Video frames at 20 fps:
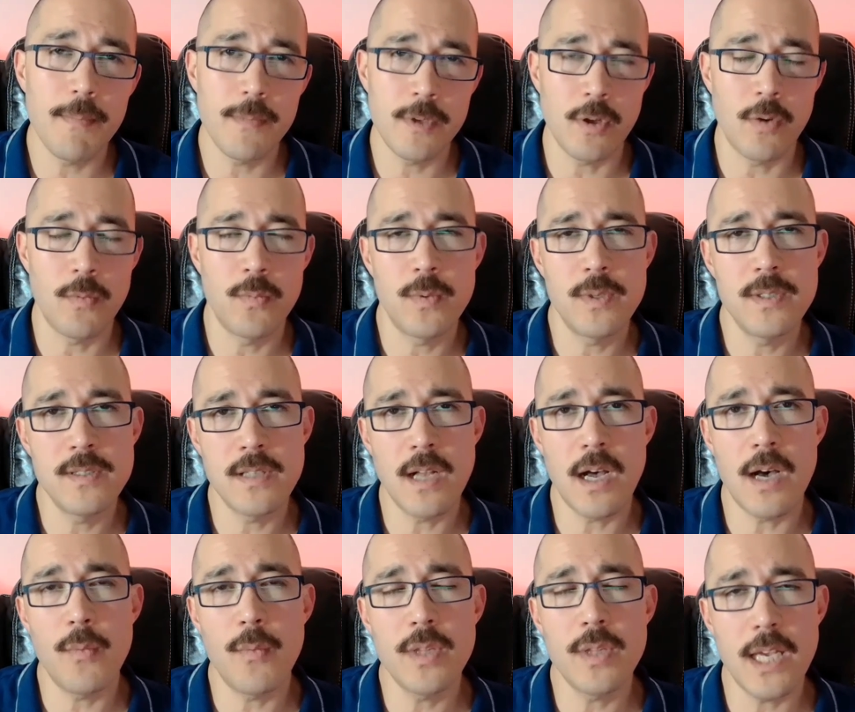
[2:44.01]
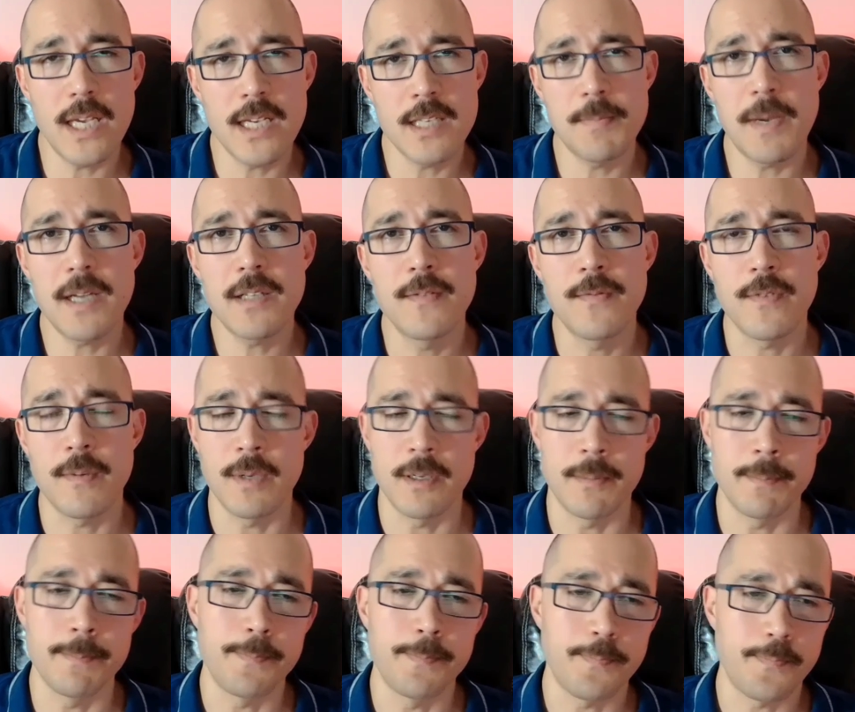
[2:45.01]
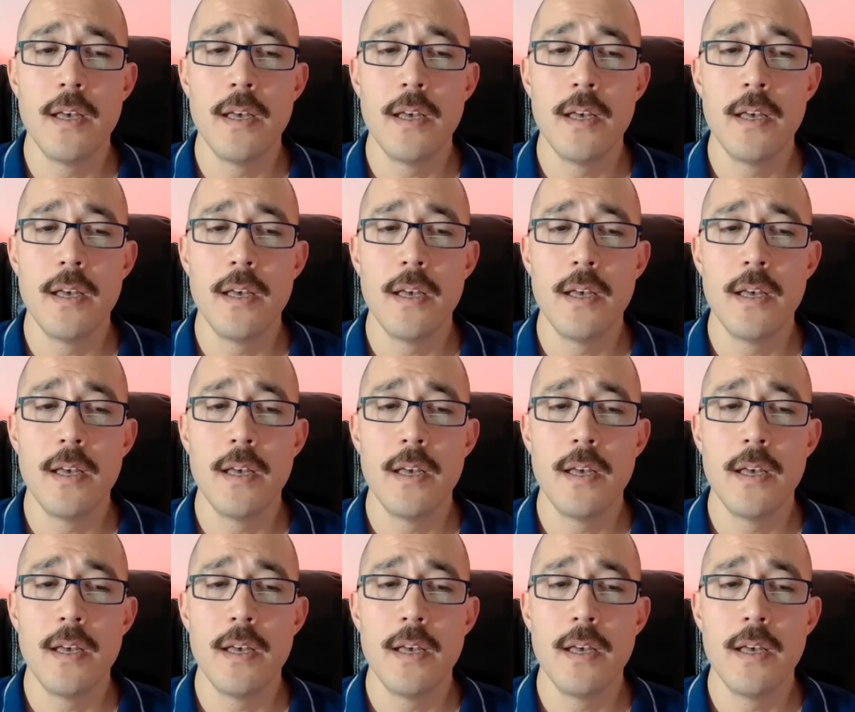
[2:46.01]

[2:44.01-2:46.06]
you know, was not what I expected from him.